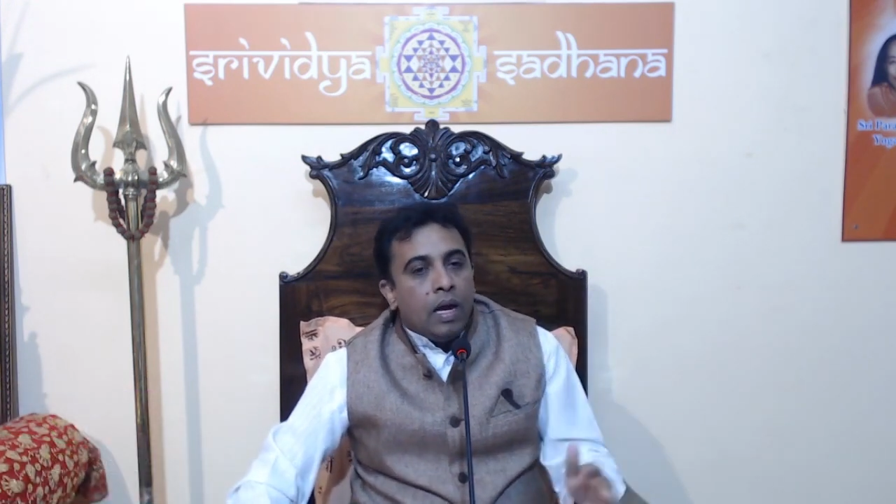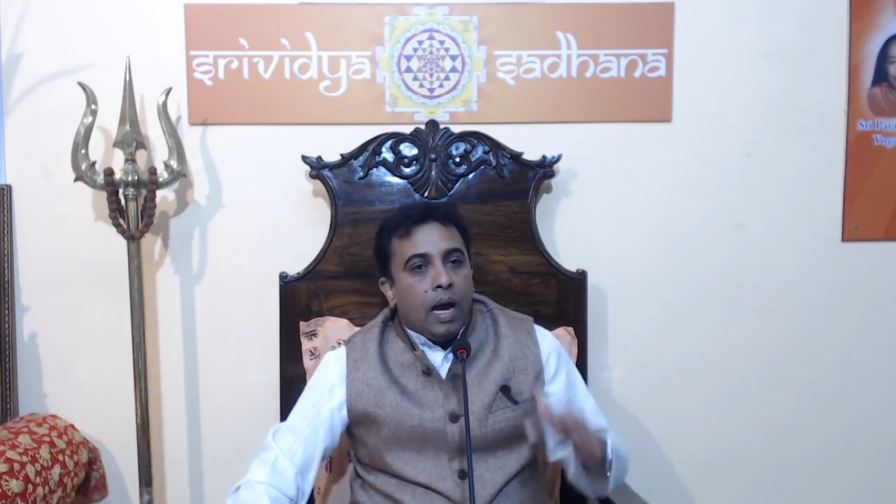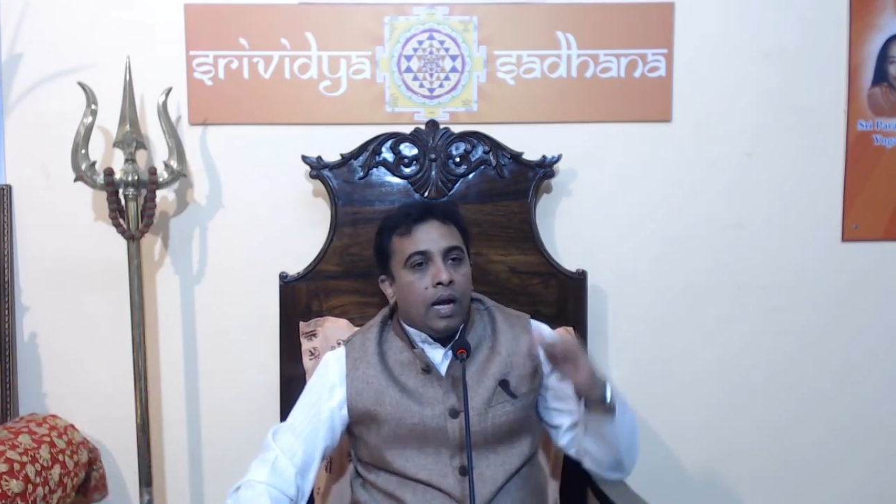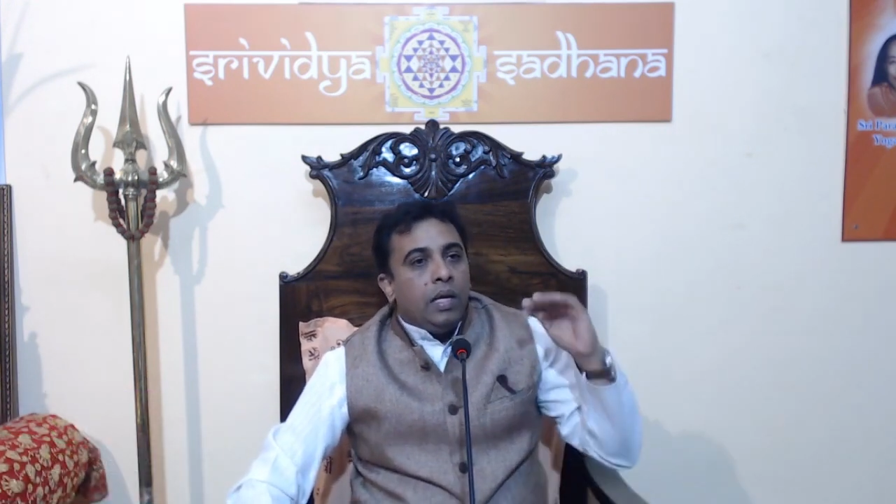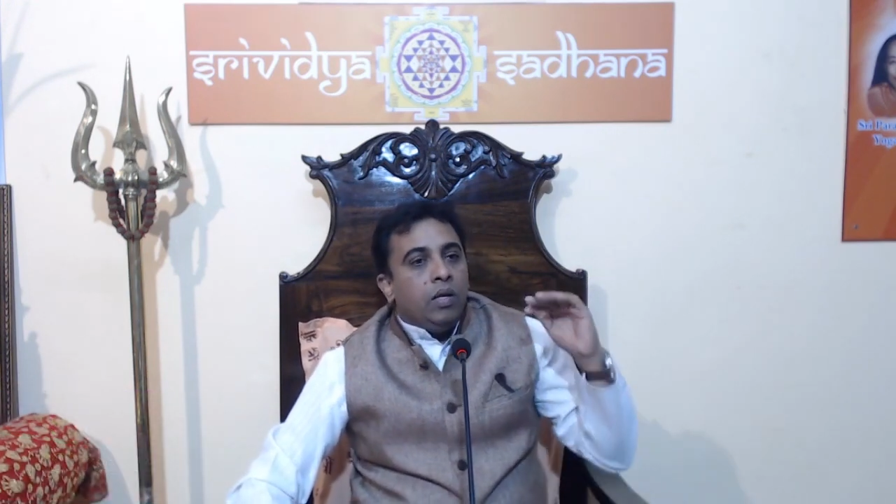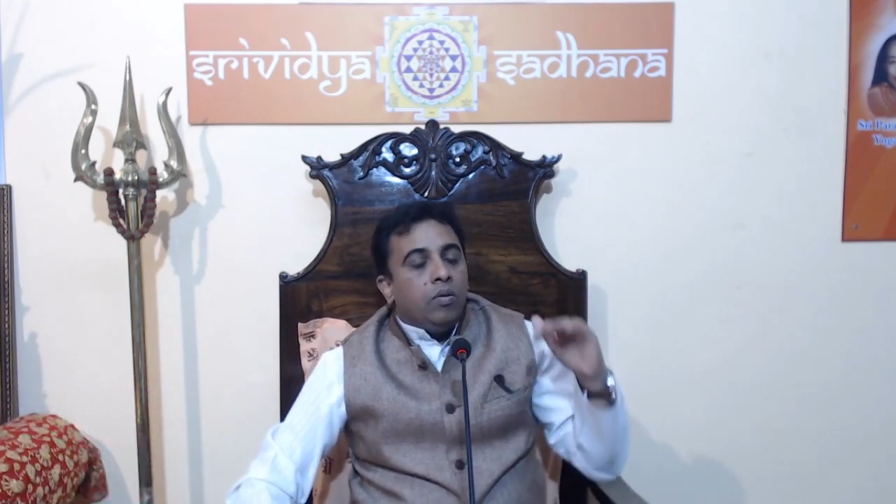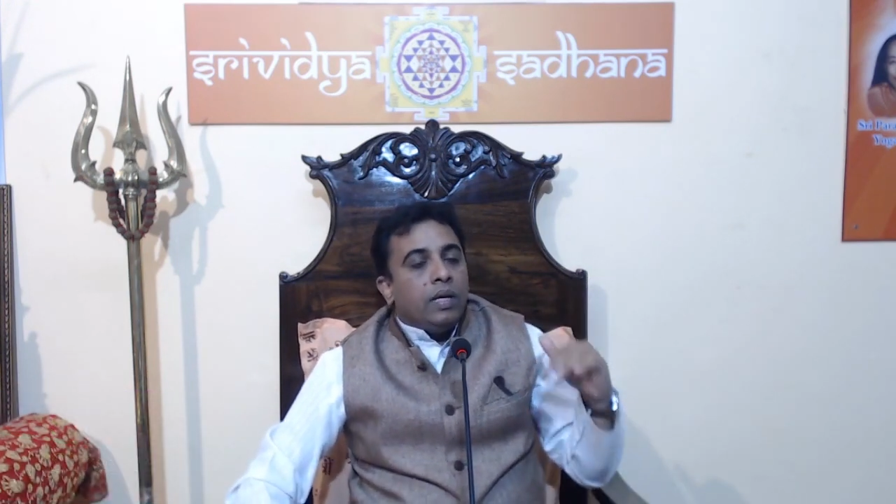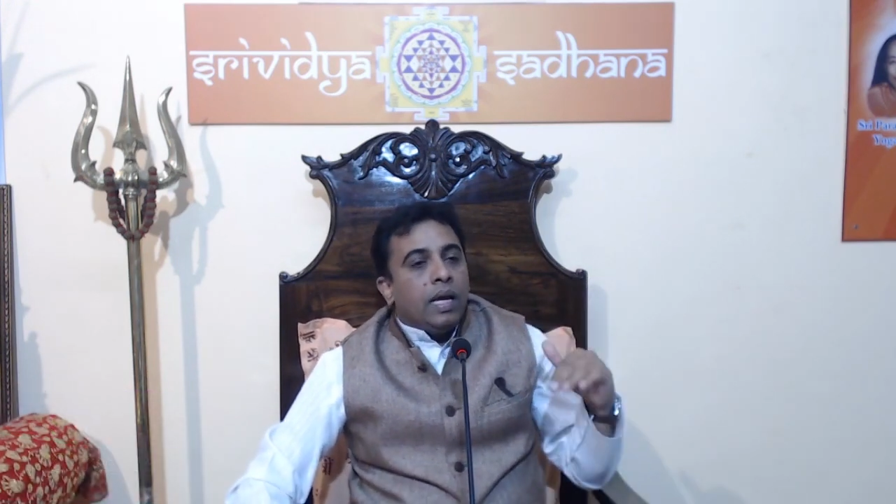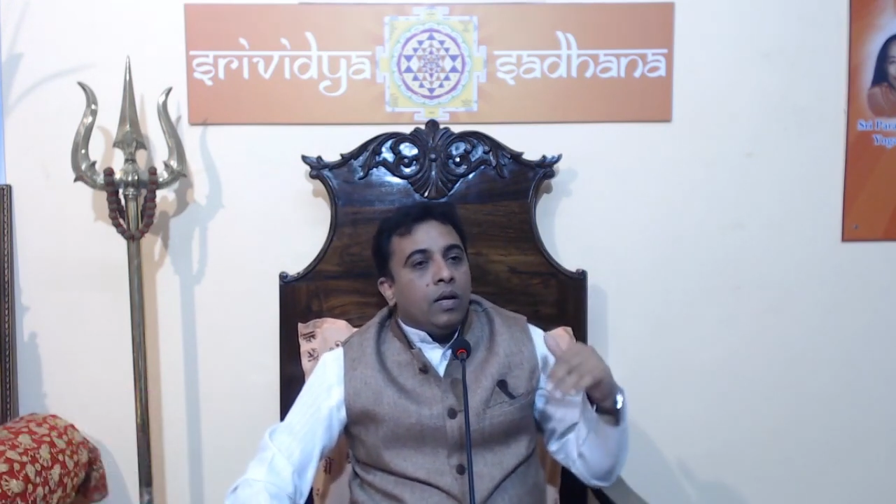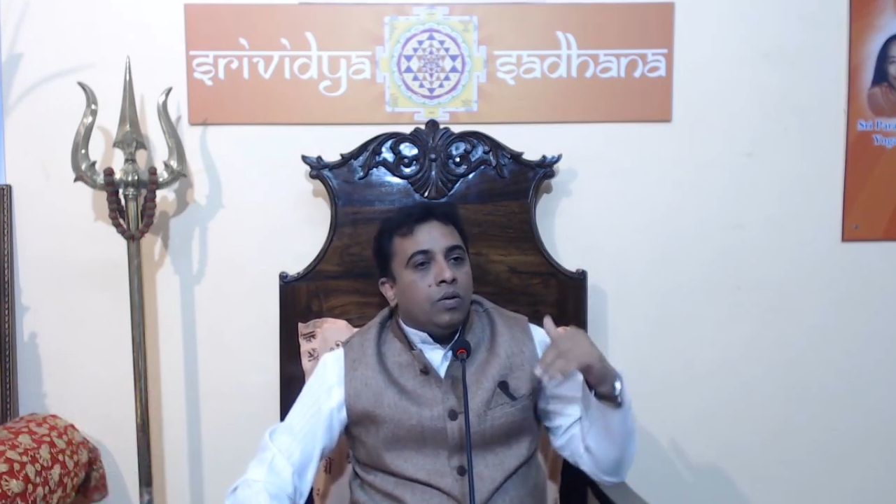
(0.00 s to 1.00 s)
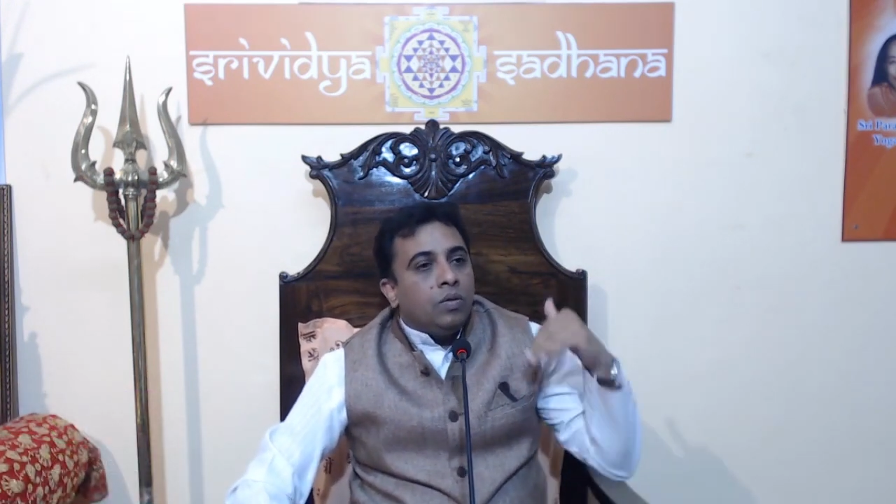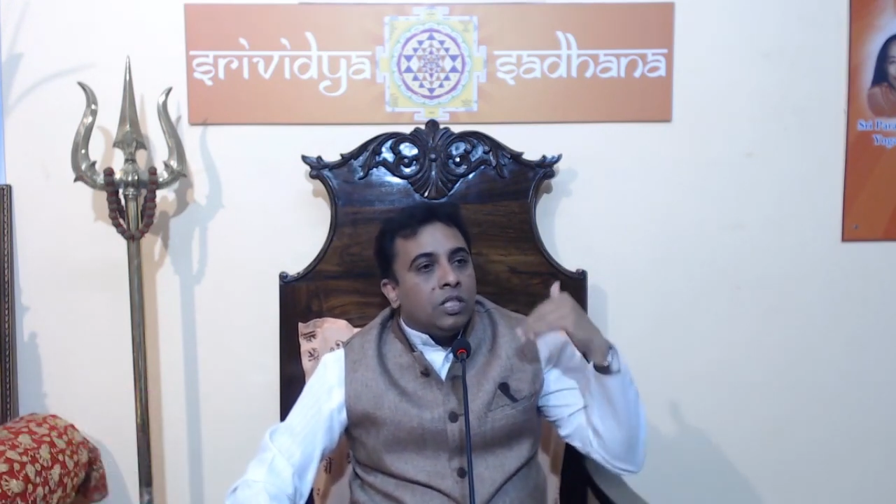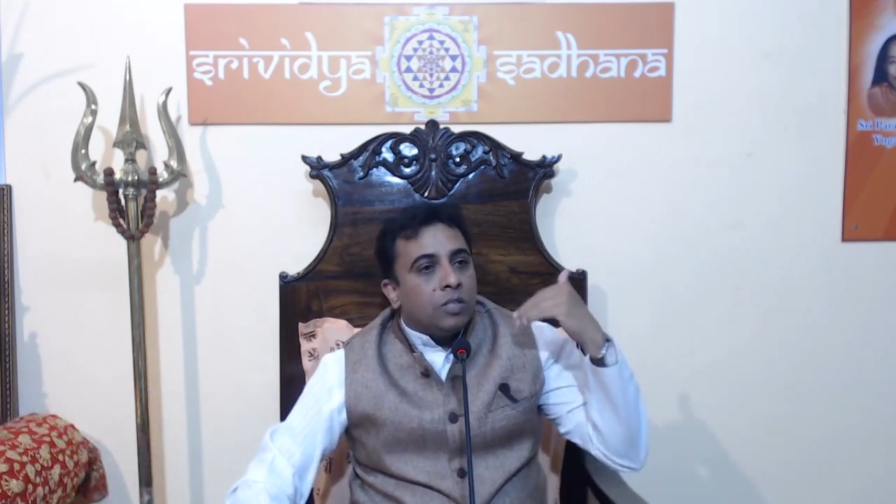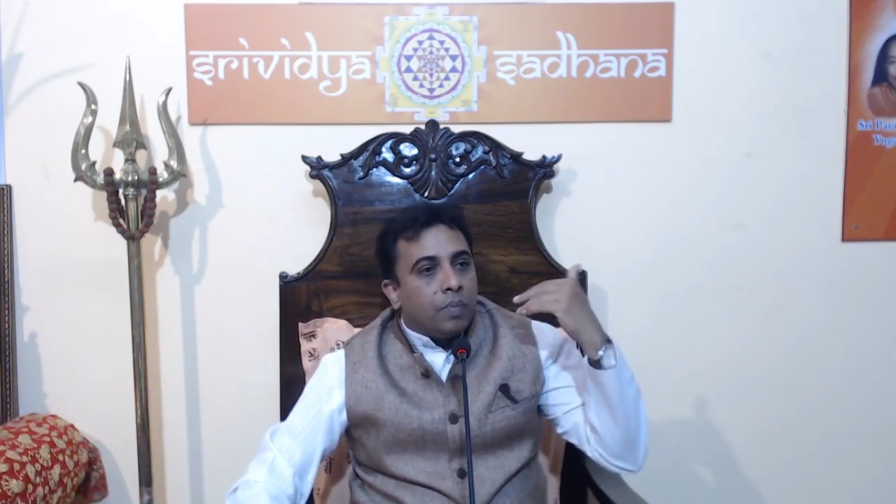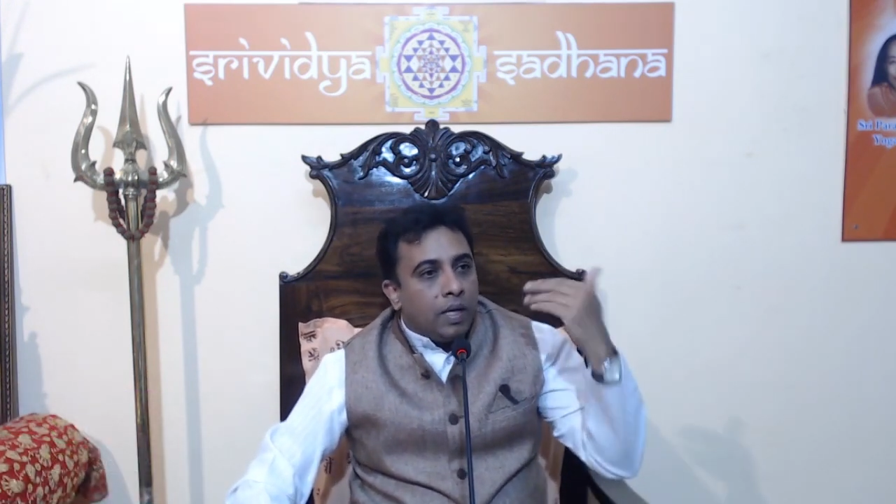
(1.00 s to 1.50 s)
And you can do
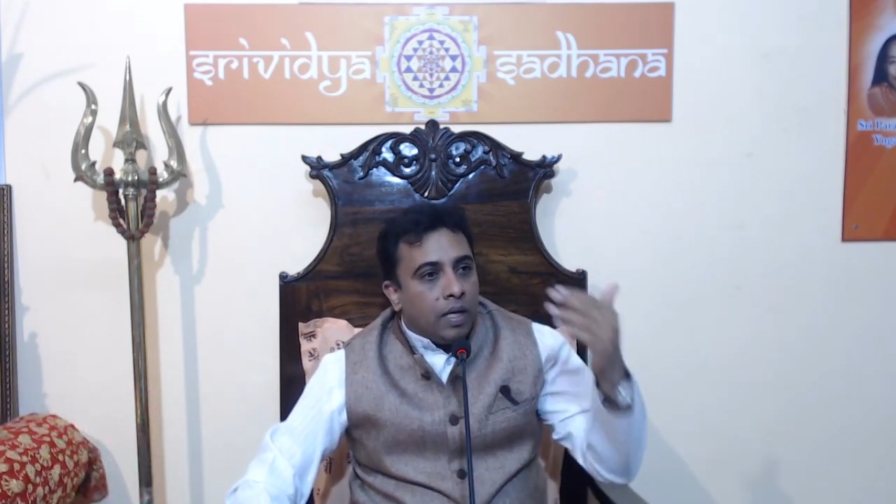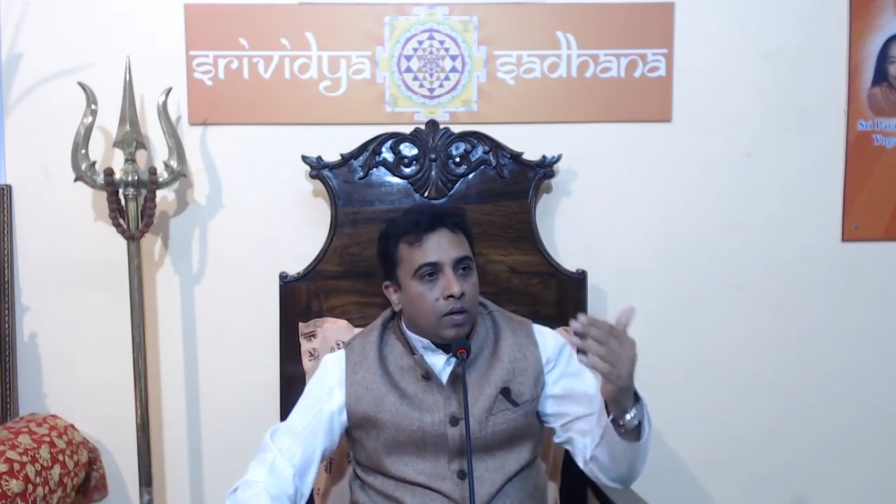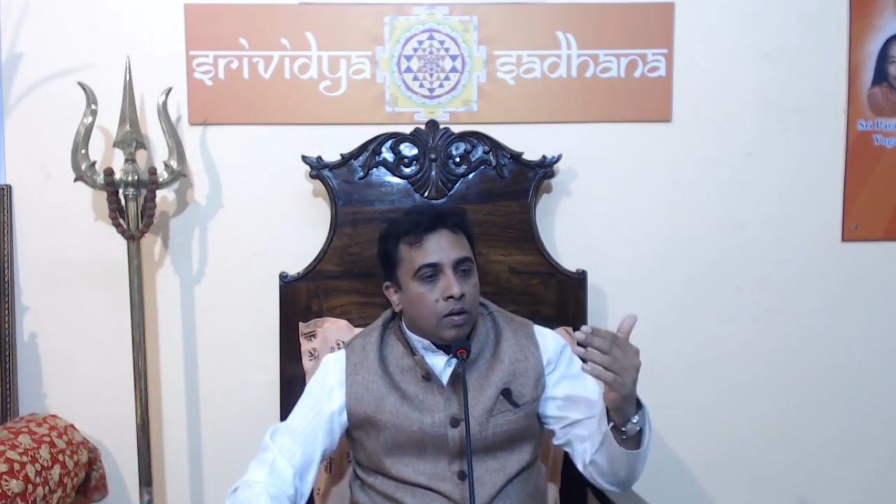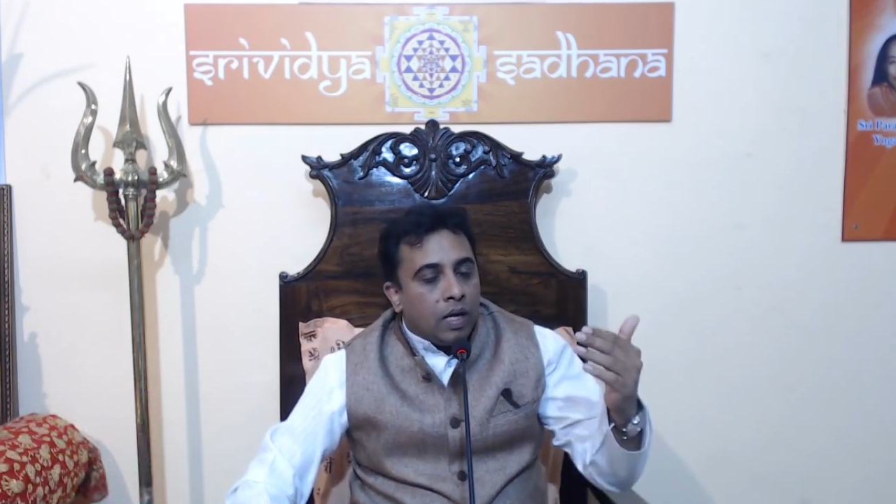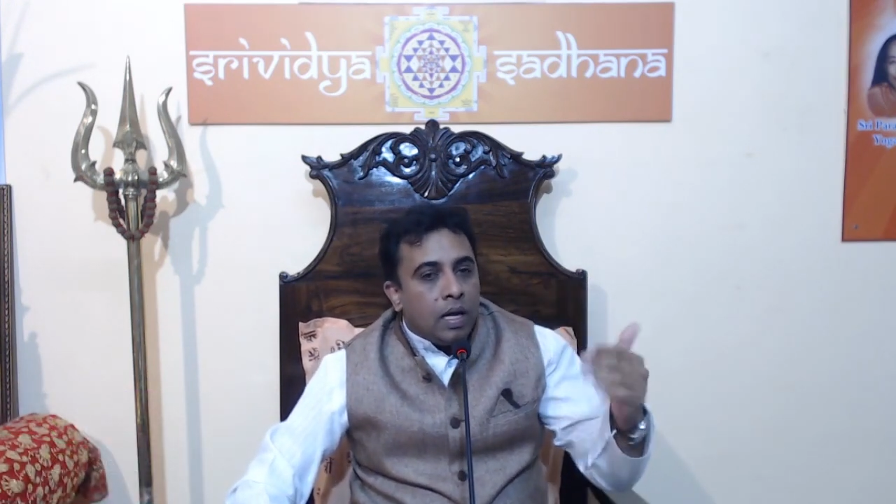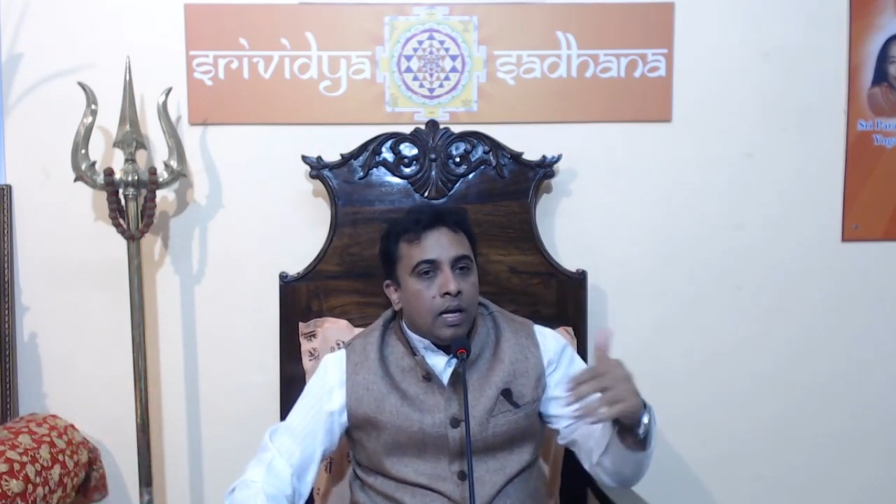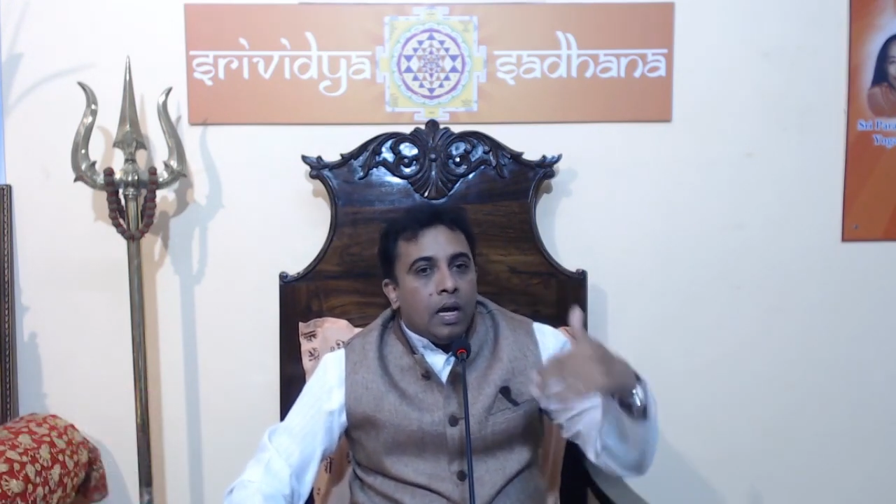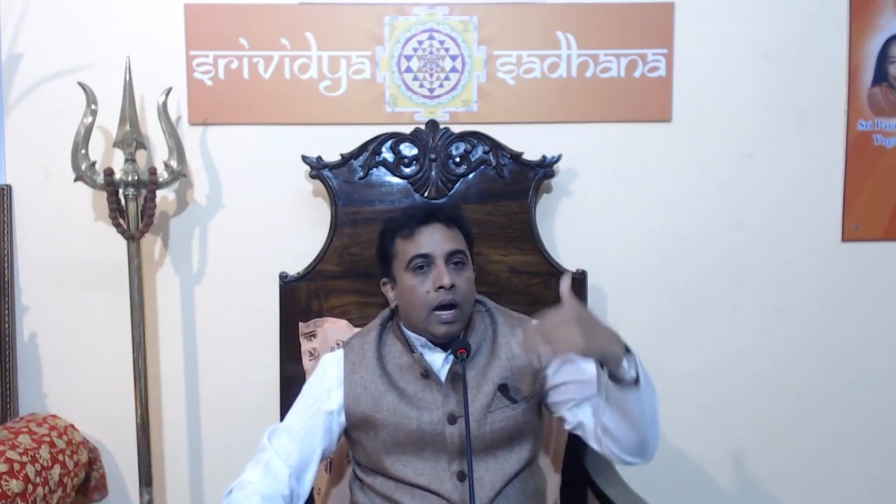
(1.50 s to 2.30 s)
this Prayoga